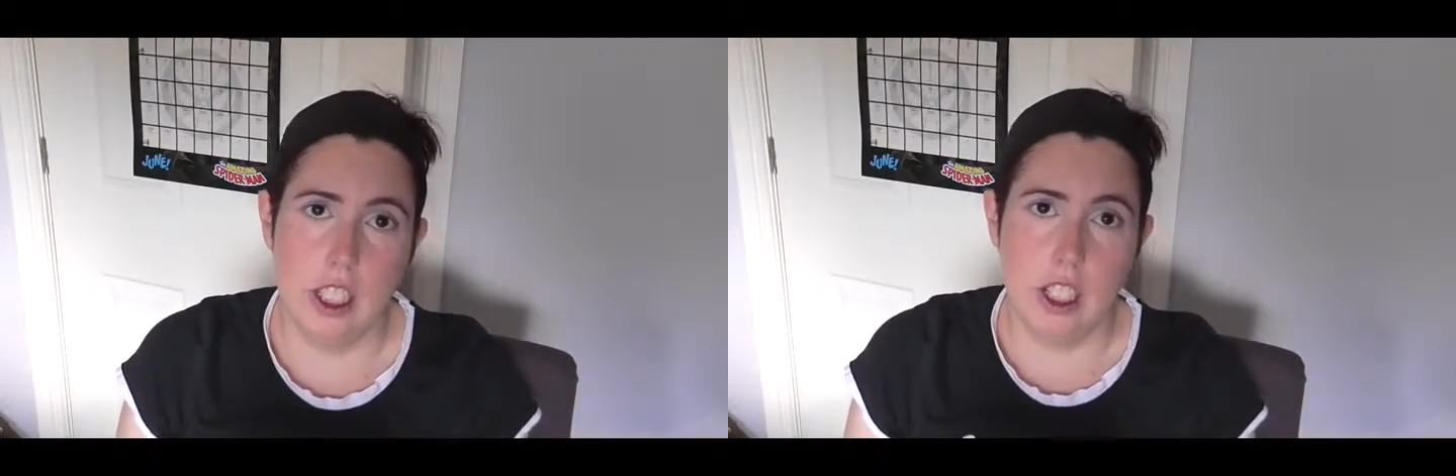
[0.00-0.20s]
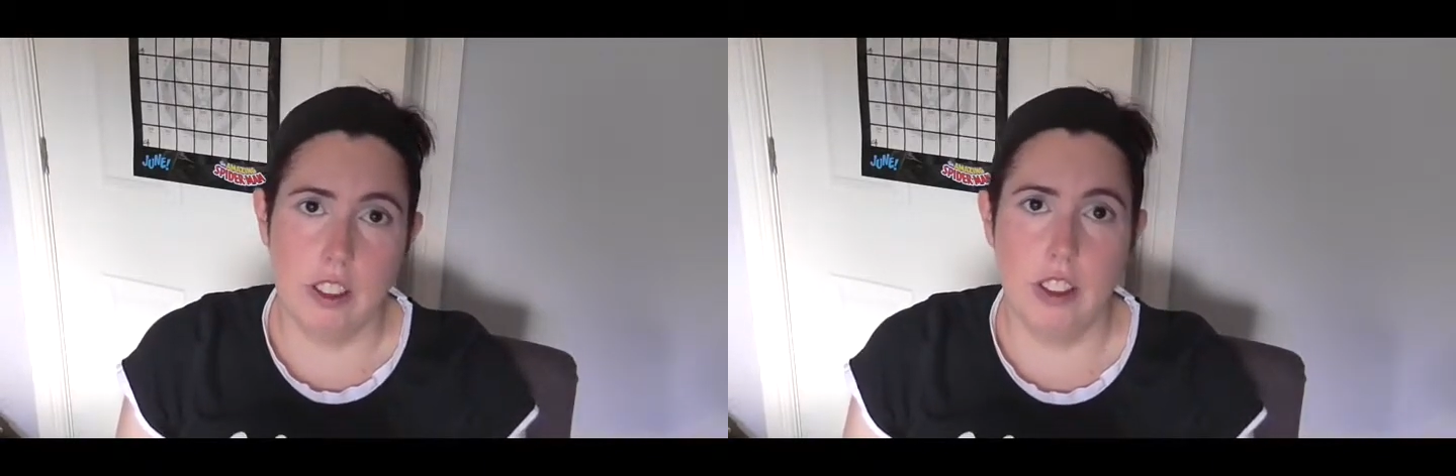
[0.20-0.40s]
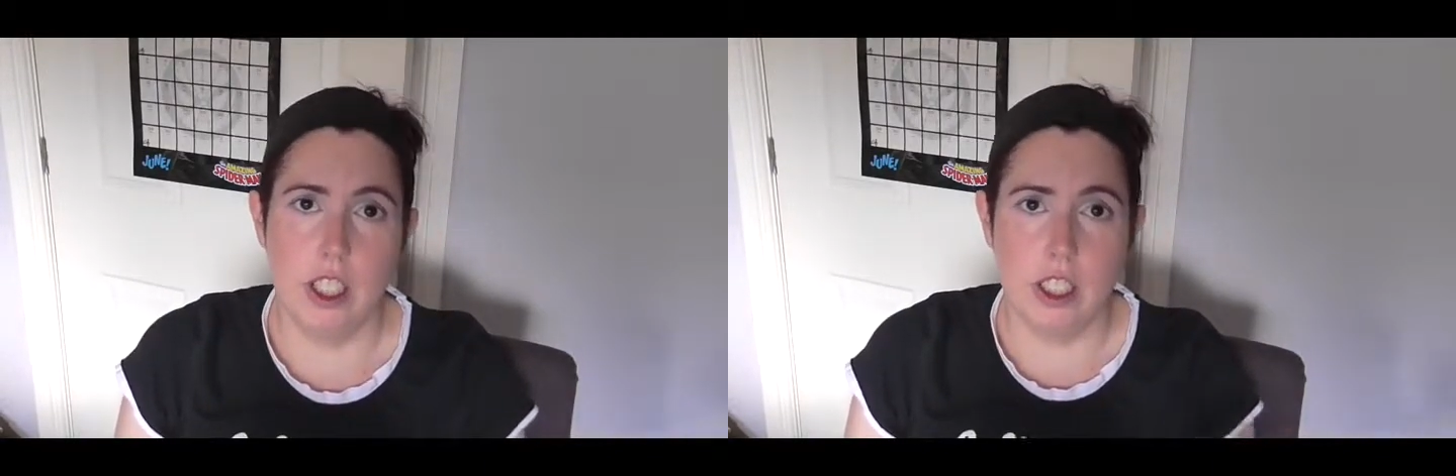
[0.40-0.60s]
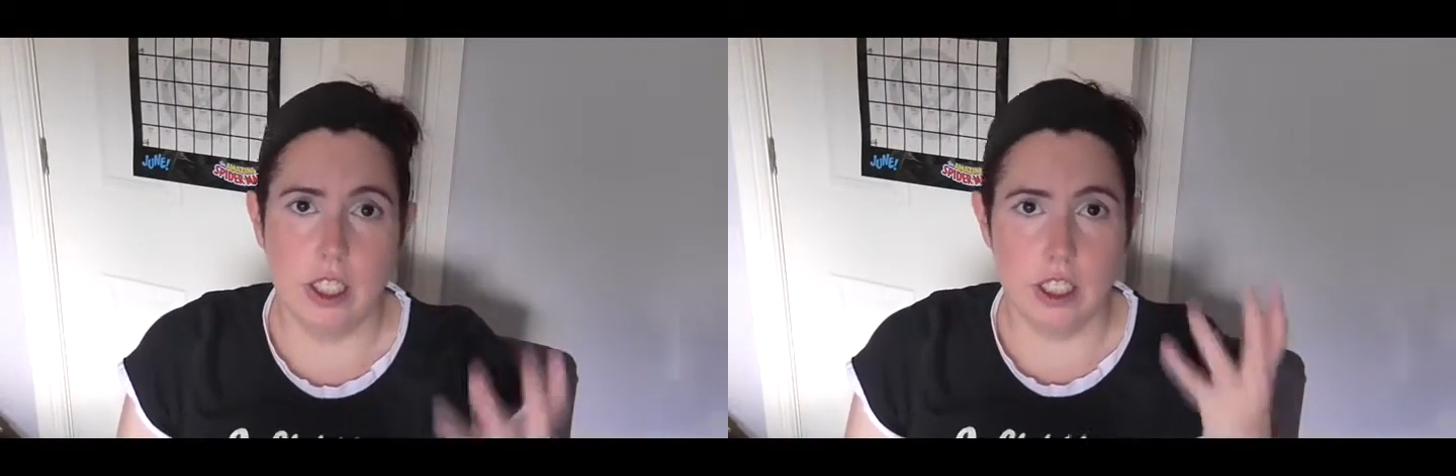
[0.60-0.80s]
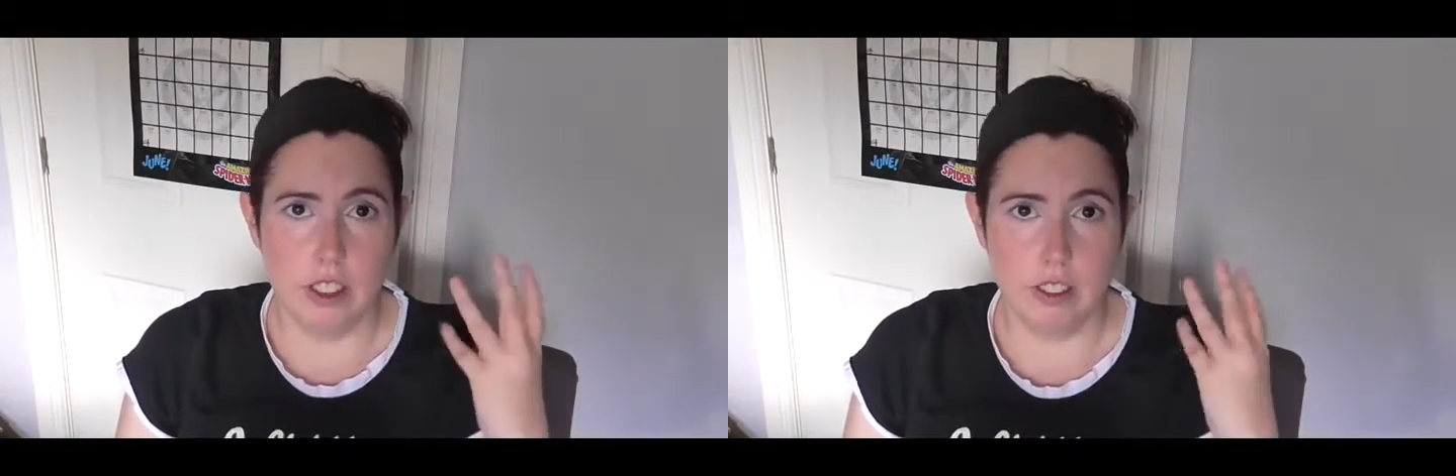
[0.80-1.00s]
I find,
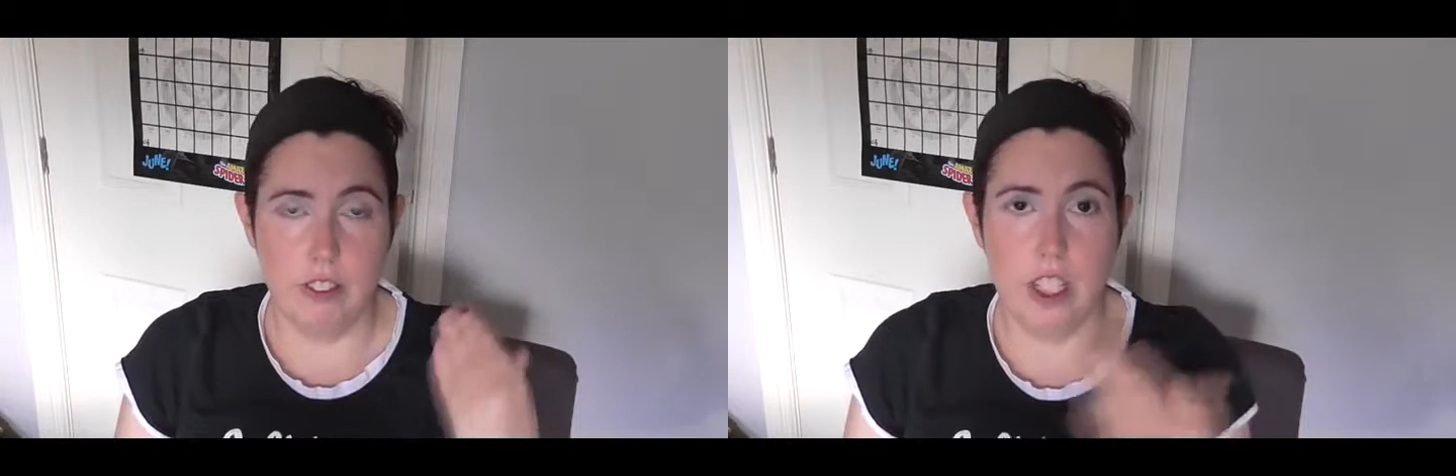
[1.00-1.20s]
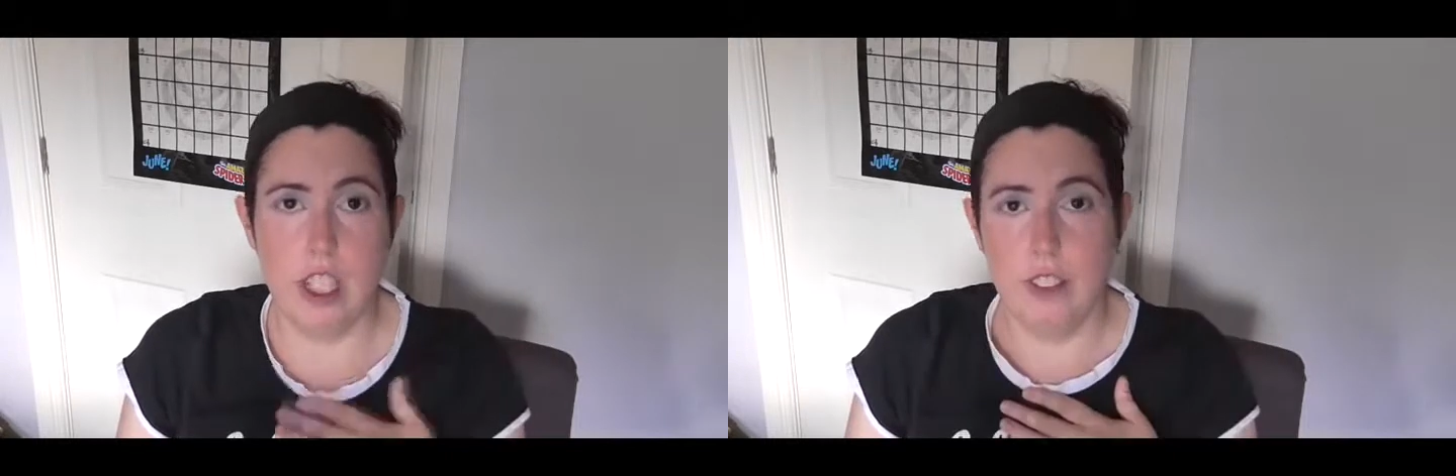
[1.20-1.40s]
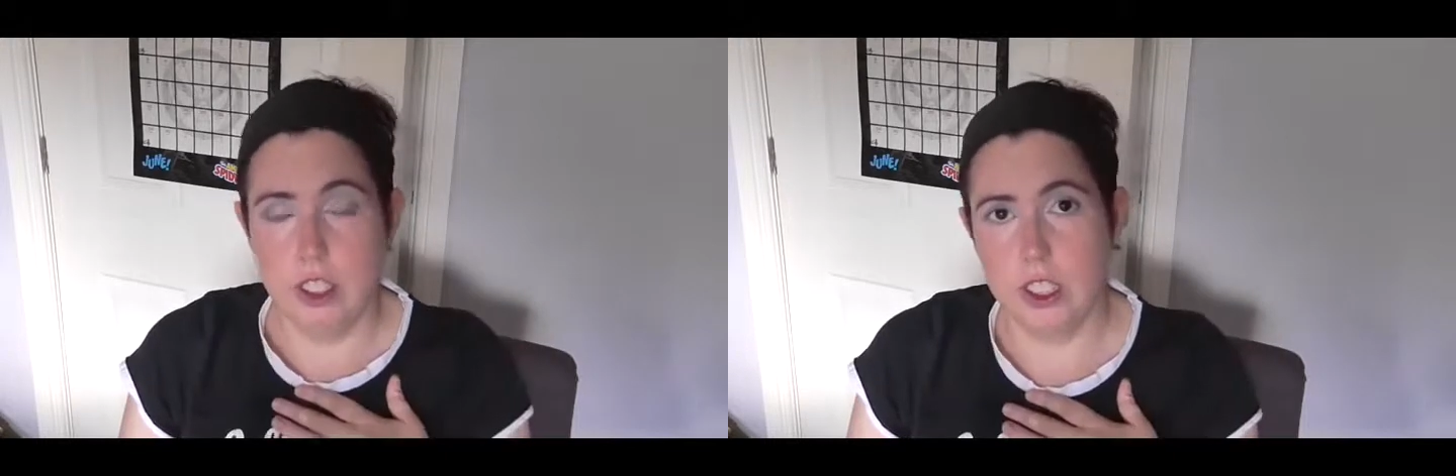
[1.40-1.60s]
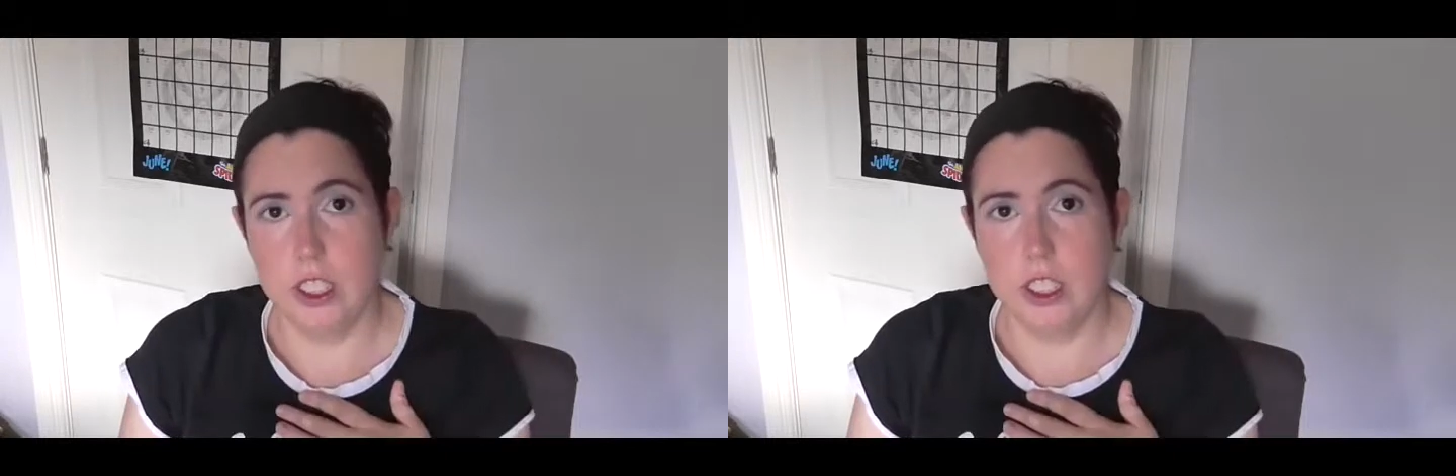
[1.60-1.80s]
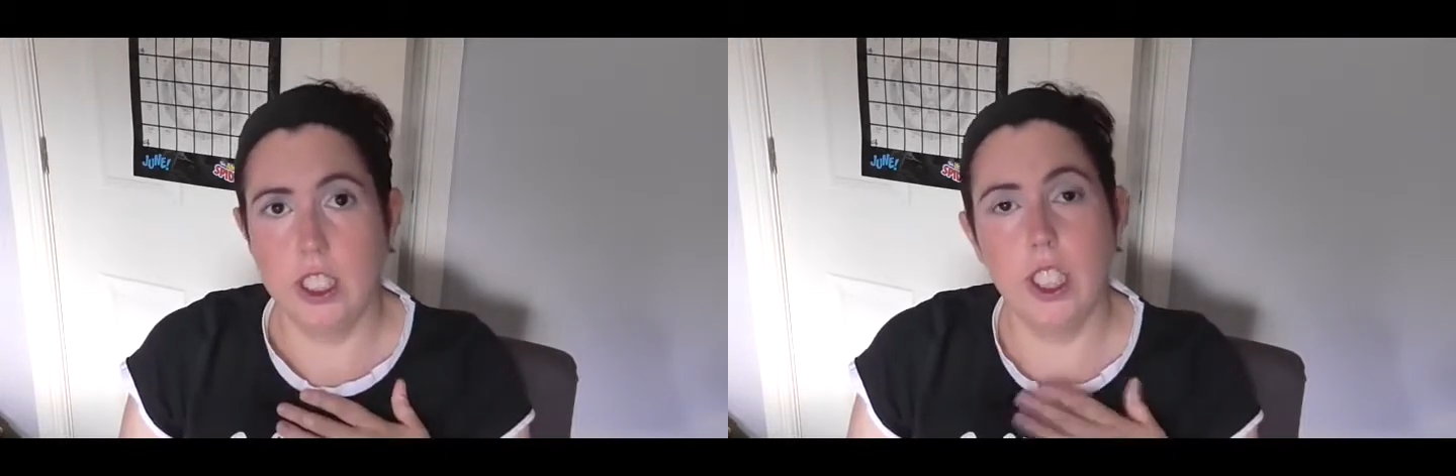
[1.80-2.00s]
for me
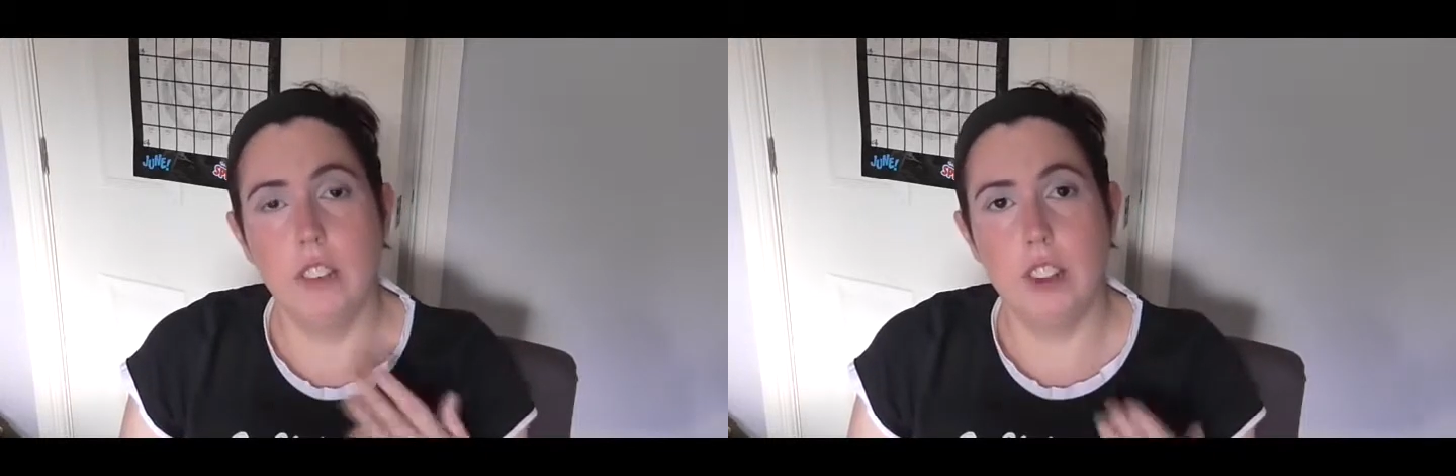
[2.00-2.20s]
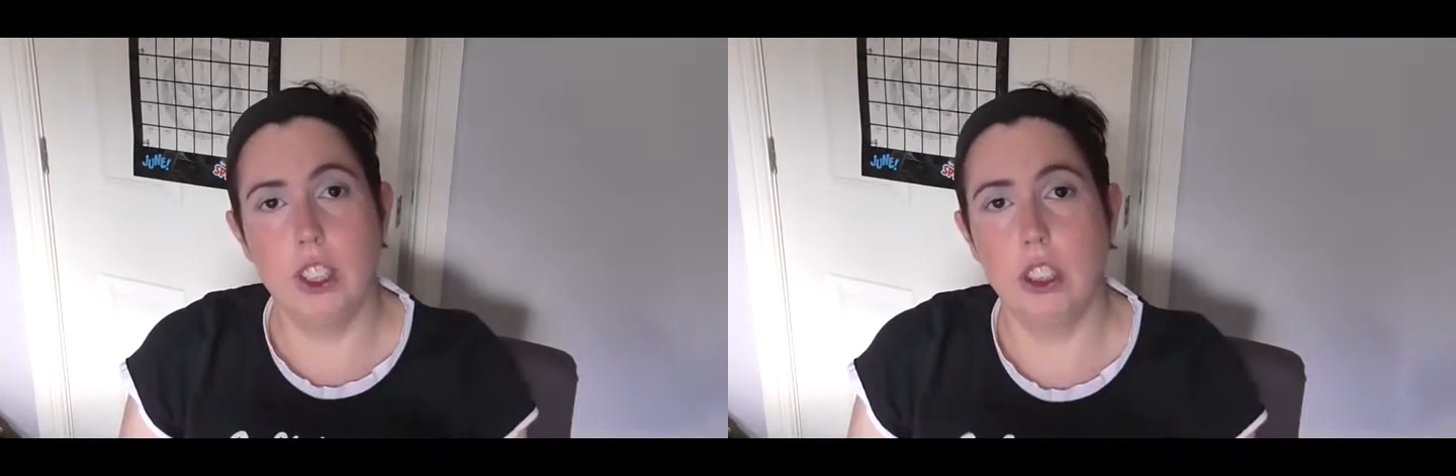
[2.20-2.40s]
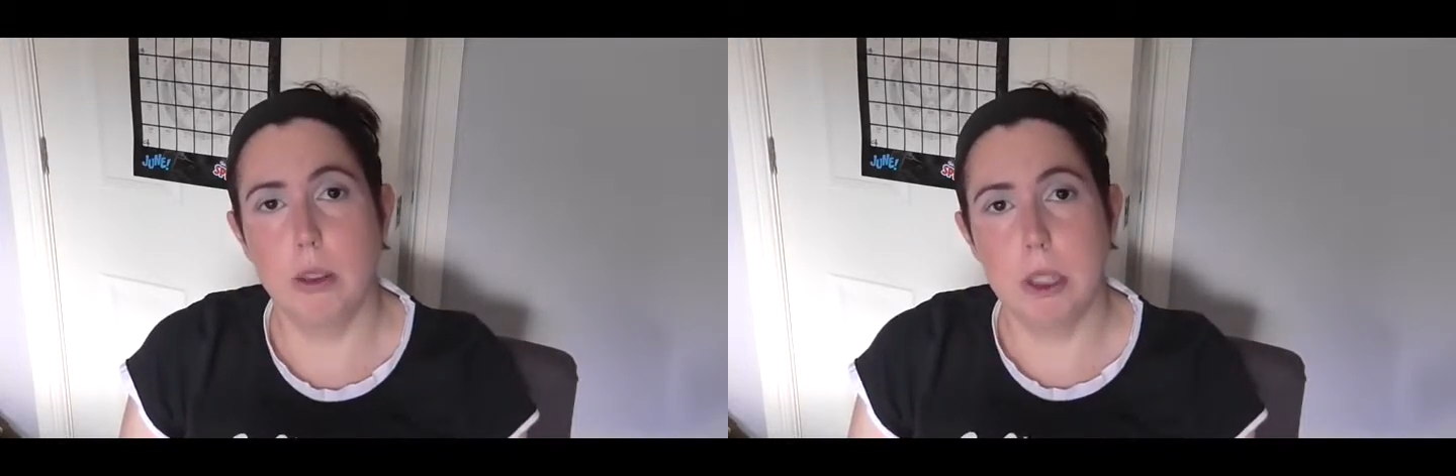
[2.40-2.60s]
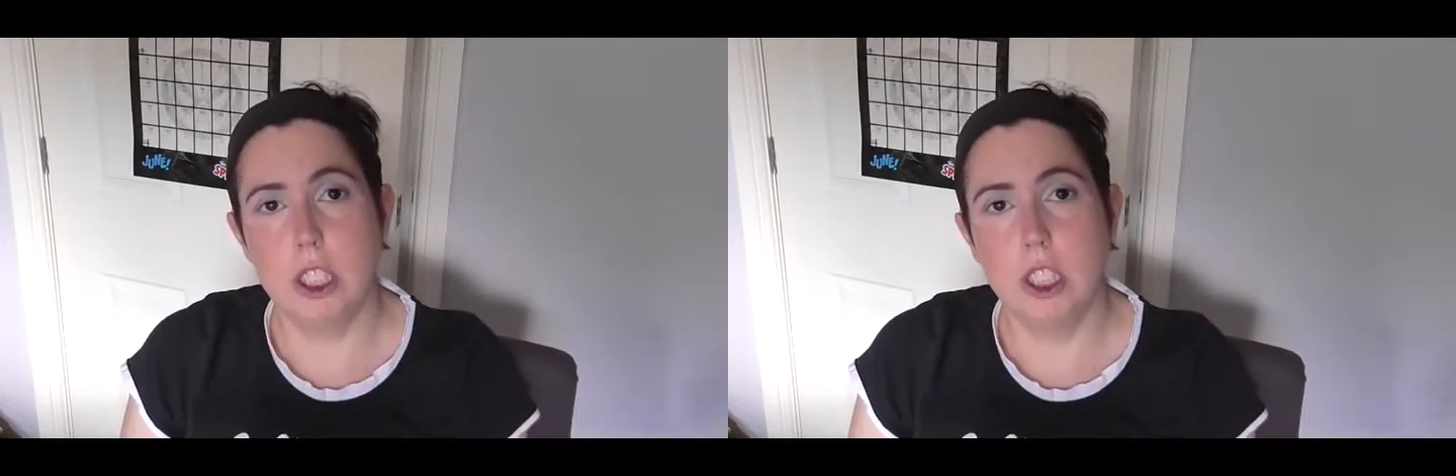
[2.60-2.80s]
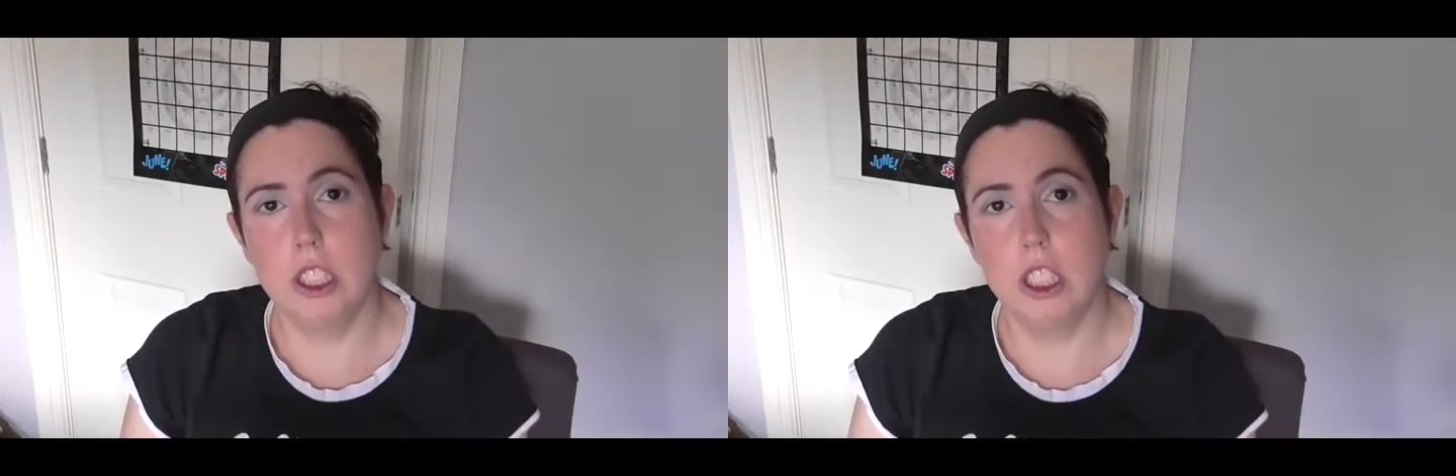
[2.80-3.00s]
personally, a bit too much.